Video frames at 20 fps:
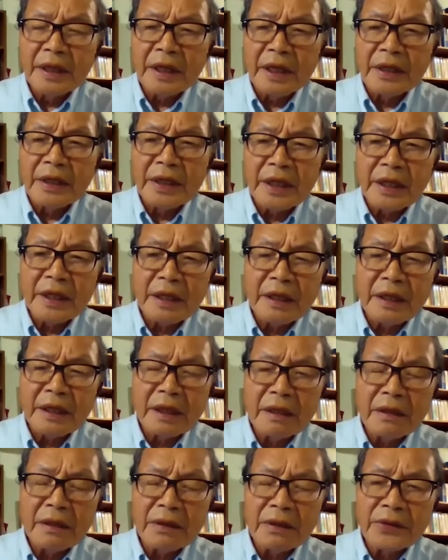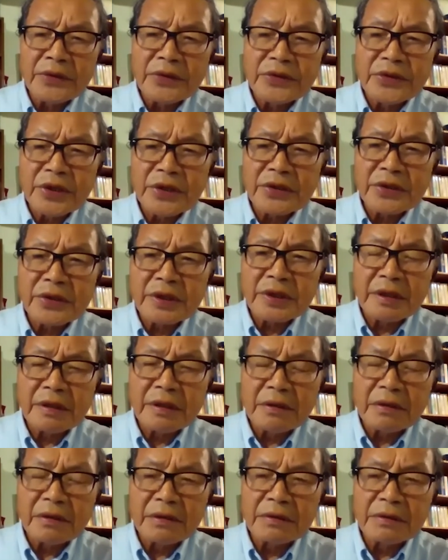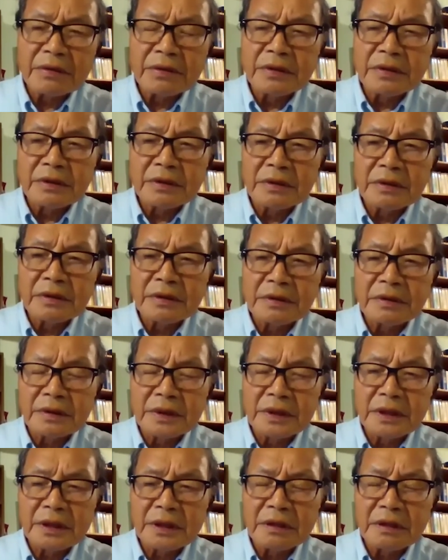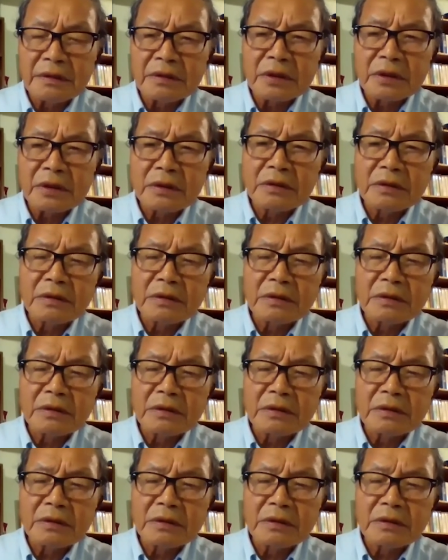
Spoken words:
And they are just the